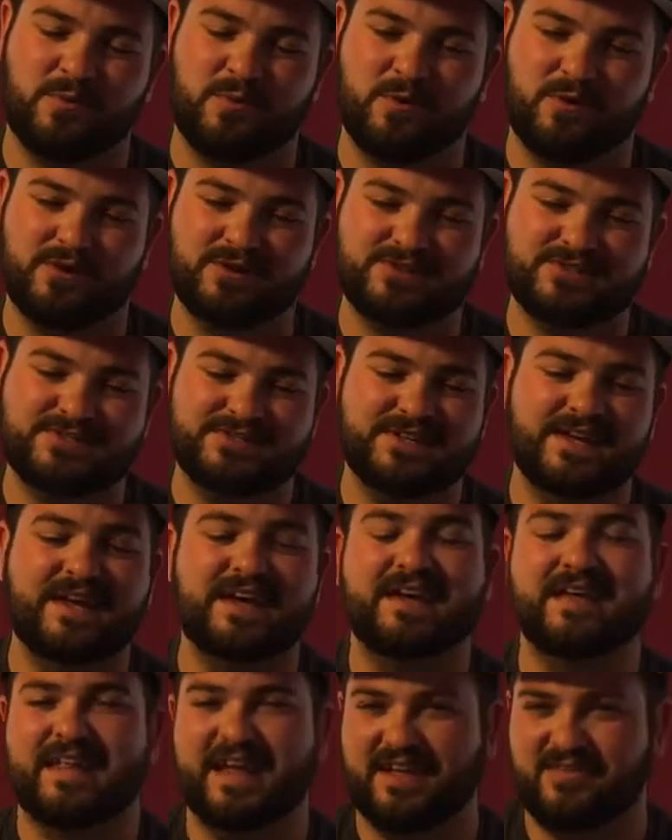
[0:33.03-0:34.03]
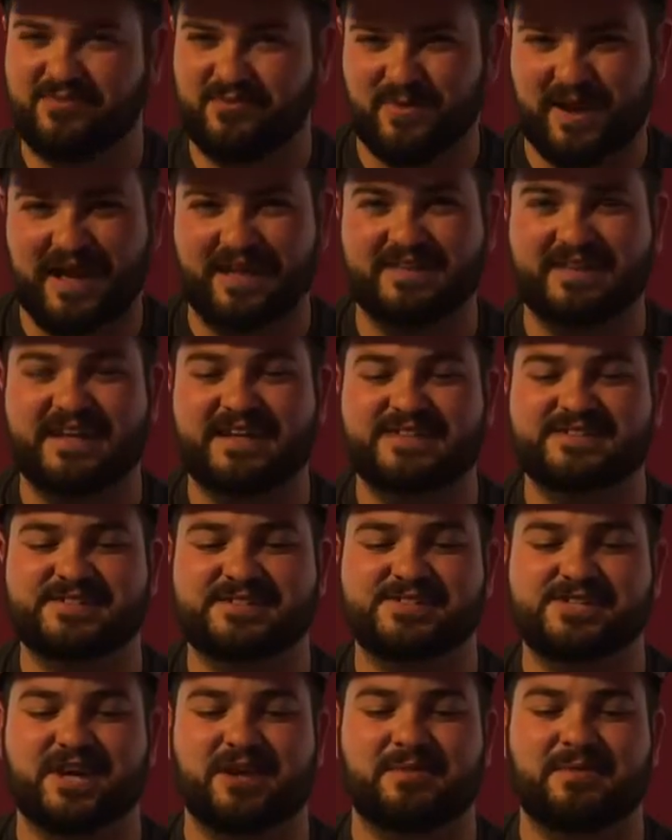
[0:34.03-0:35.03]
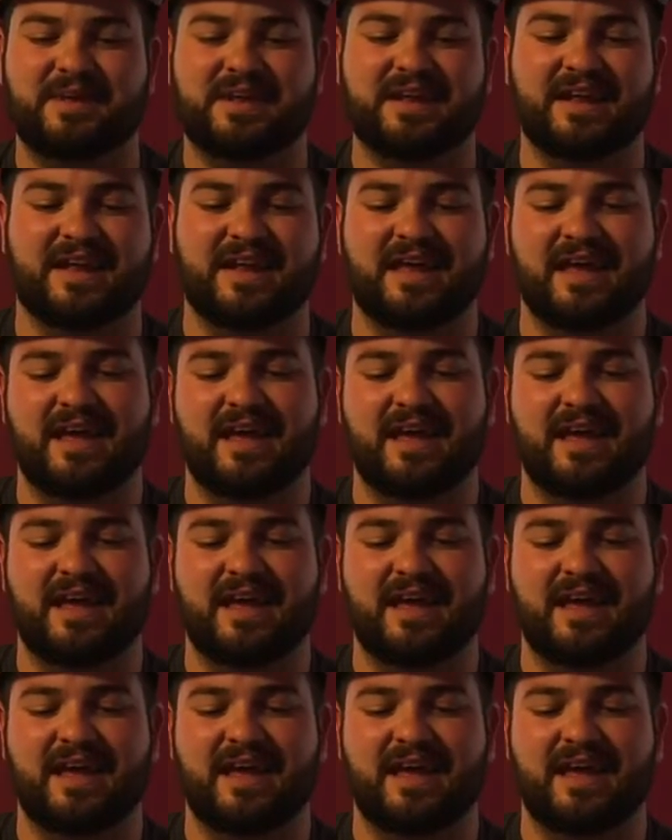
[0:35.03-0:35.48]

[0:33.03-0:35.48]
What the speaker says: Wars. That's right, ladies and gentlemen.